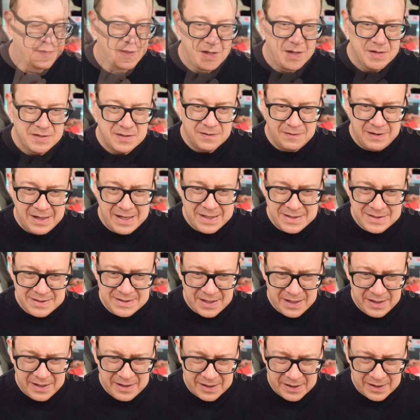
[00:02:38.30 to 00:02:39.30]
So let's
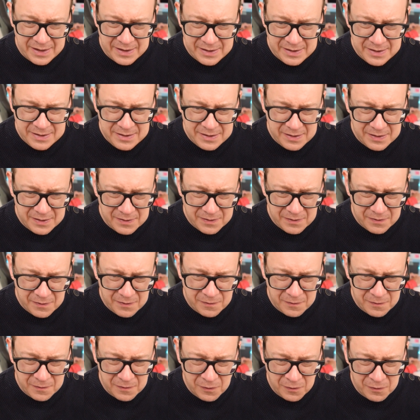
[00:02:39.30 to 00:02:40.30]
add
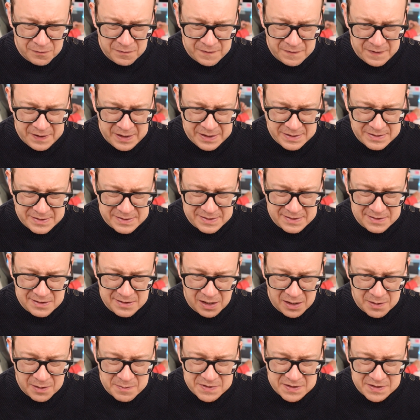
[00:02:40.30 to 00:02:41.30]
all of these
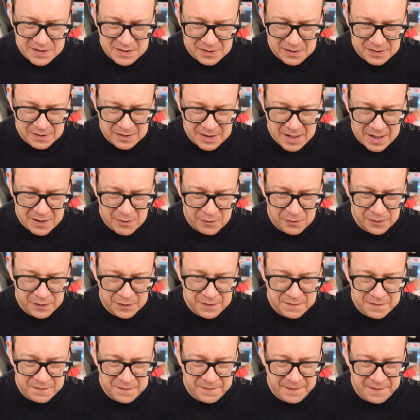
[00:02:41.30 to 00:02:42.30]
stubs. Click on
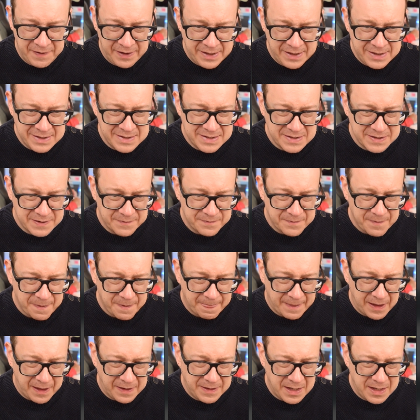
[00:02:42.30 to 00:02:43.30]
fix,
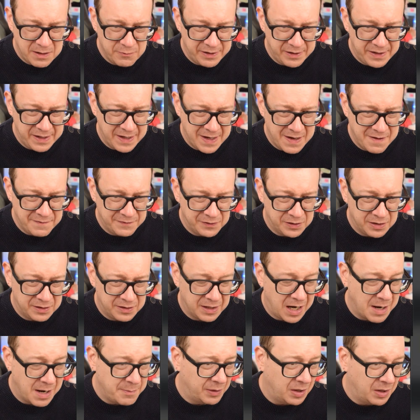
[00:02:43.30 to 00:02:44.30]
and then we have a
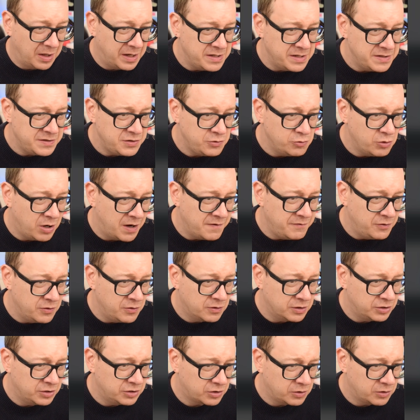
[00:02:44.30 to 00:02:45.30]
typealias UI view
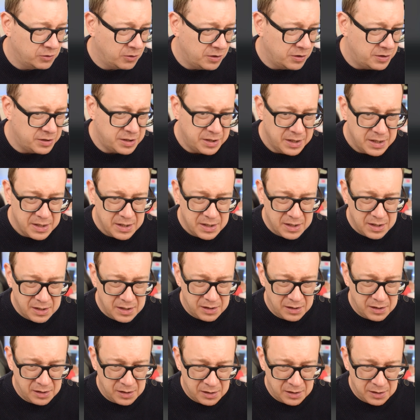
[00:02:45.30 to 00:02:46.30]
controller
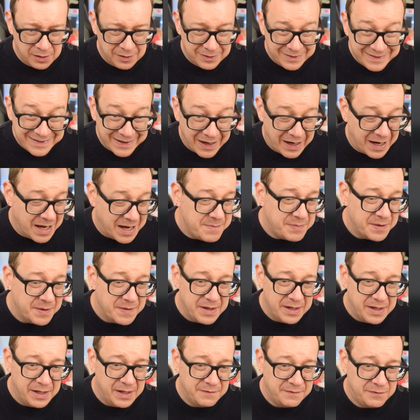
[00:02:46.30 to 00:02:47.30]
uh, type.
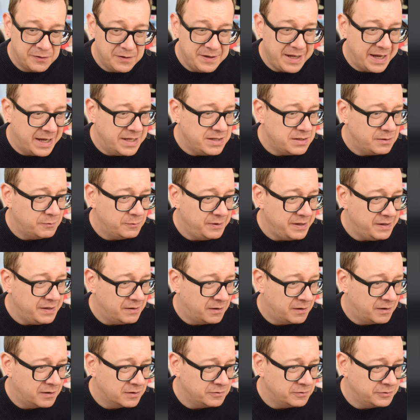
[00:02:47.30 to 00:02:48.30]
And for that, we
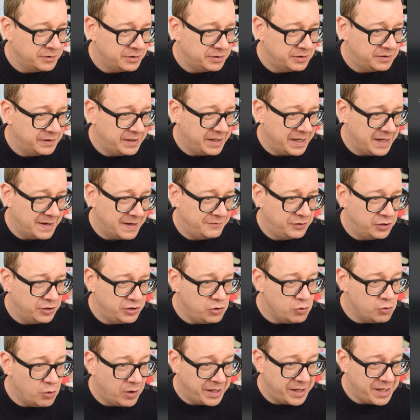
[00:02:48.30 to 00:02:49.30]
are going to have
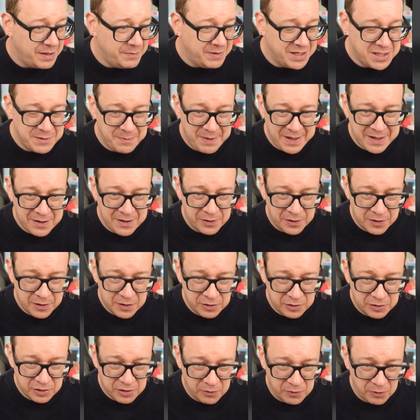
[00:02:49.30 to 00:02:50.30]
the UI image picker
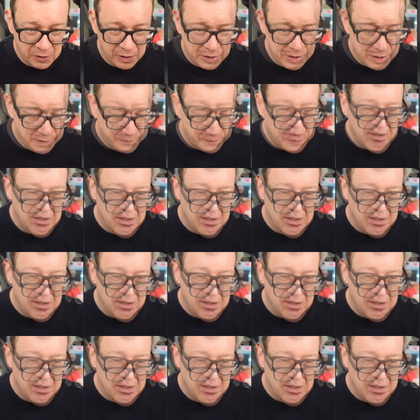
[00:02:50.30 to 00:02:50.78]
controller.